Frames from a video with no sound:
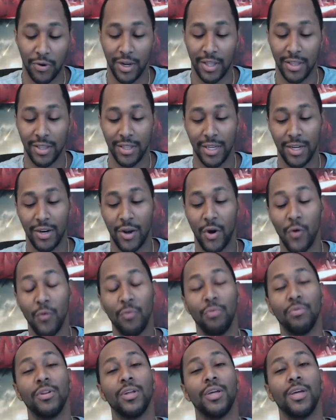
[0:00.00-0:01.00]
And then
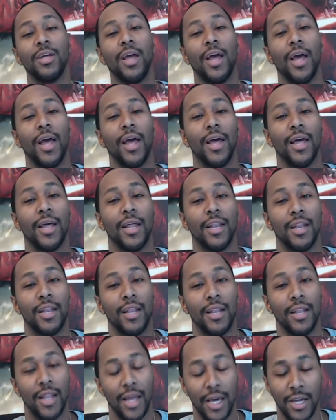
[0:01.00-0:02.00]
hopefully
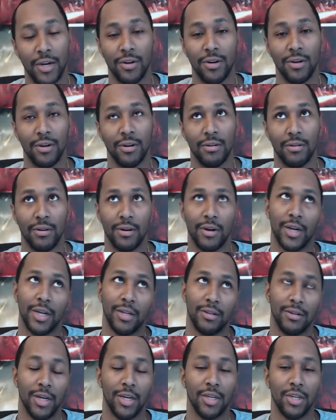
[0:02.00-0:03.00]
later, or I
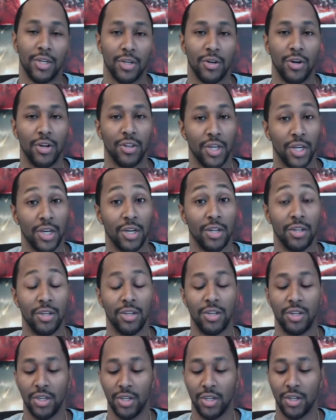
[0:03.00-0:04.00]
guess next year, at the end of
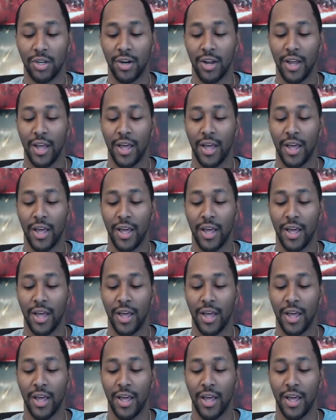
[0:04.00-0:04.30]
this year,